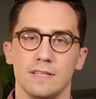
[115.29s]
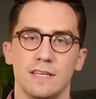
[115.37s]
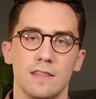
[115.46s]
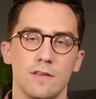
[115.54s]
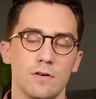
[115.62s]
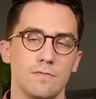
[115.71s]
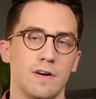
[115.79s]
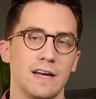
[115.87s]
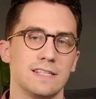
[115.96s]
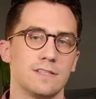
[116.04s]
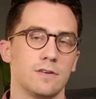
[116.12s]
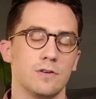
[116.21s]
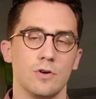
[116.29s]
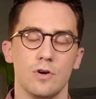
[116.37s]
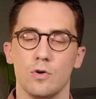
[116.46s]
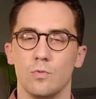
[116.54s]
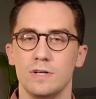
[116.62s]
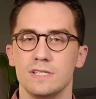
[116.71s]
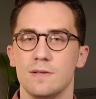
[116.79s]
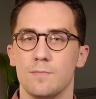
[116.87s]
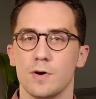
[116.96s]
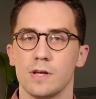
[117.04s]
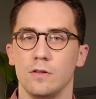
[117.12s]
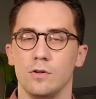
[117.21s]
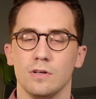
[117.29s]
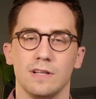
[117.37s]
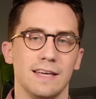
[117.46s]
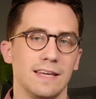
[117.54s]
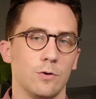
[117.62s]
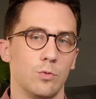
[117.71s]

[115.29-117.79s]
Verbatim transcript: Get their advice on what does the market look like?